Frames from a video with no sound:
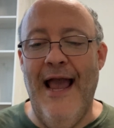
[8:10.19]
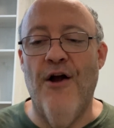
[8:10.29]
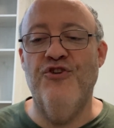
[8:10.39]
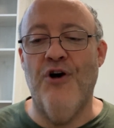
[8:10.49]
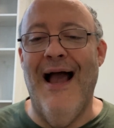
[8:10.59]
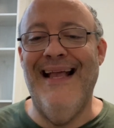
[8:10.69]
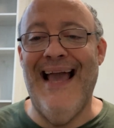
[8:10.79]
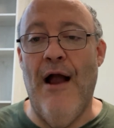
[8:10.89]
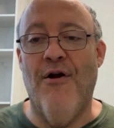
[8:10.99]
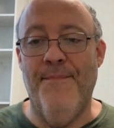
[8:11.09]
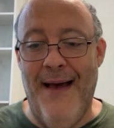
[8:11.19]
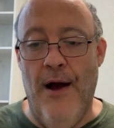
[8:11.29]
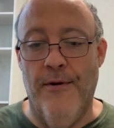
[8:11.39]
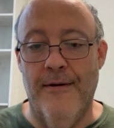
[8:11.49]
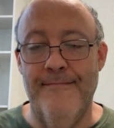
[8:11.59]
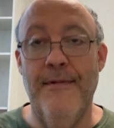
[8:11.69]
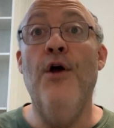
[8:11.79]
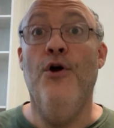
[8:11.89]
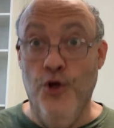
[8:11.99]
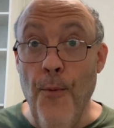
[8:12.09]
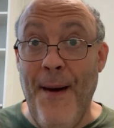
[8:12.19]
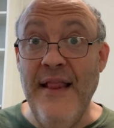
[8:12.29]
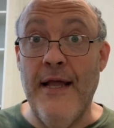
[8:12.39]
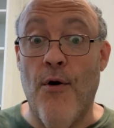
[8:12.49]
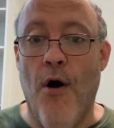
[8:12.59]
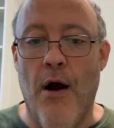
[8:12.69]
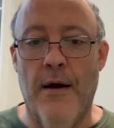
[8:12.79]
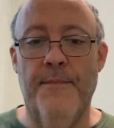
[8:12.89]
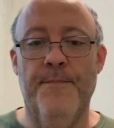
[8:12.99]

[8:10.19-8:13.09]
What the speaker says: air-dried carrot powder? You bet there are.